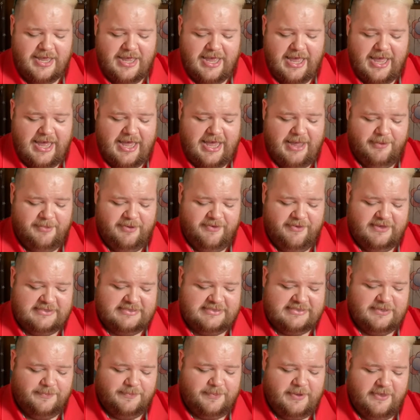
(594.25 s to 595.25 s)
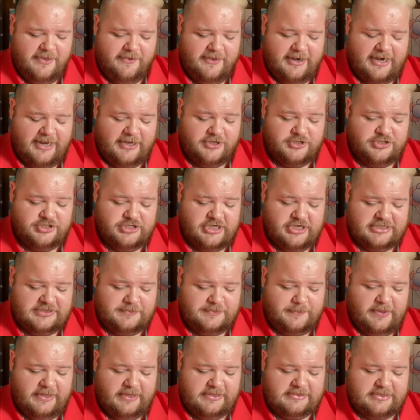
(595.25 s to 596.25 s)
Um, and this is a pin that I just
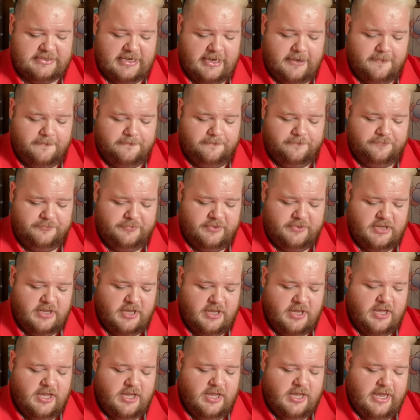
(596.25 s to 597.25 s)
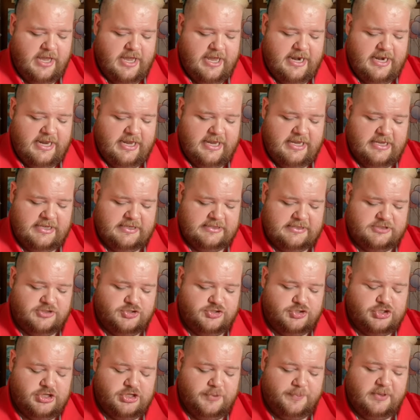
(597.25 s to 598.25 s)
picked up. It is
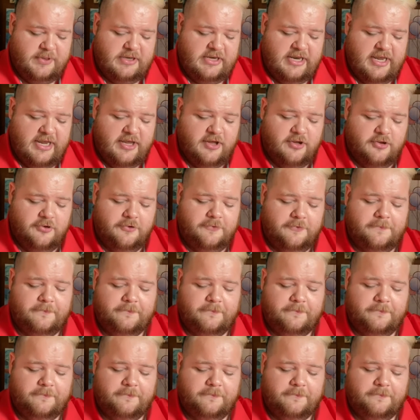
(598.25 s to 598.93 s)
Chip 'n' Dale